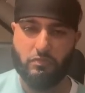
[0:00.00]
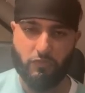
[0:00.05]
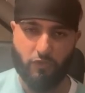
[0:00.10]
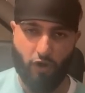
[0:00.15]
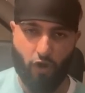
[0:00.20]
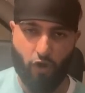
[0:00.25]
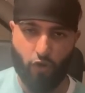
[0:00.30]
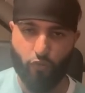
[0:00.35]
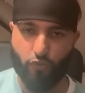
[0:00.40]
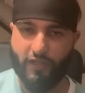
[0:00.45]

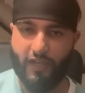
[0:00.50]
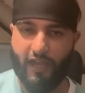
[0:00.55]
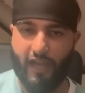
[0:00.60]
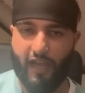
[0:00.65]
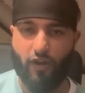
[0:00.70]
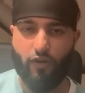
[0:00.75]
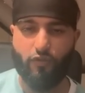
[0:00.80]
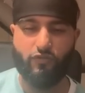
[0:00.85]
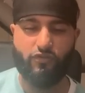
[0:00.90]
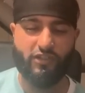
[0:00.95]
hold it
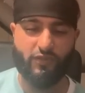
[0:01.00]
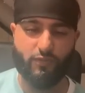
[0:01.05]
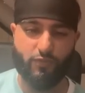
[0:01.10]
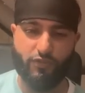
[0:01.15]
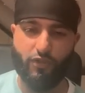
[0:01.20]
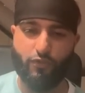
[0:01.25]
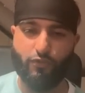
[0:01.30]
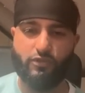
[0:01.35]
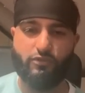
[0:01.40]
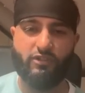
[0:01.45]
out just with
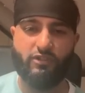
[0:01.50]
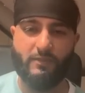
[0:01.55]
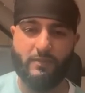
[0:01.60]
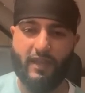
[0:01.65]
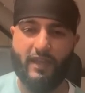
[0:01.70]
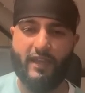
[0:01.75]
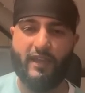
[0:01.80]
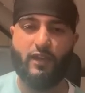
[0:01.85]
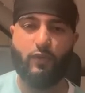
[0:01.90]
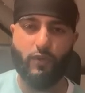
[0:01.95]
those three
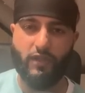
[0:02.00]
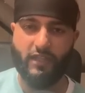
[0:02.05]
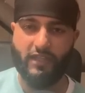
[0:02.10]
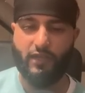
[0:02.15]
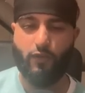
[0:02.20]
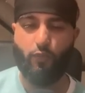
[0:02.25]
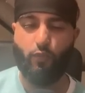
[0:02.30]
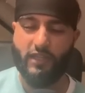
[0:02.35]
playing week in,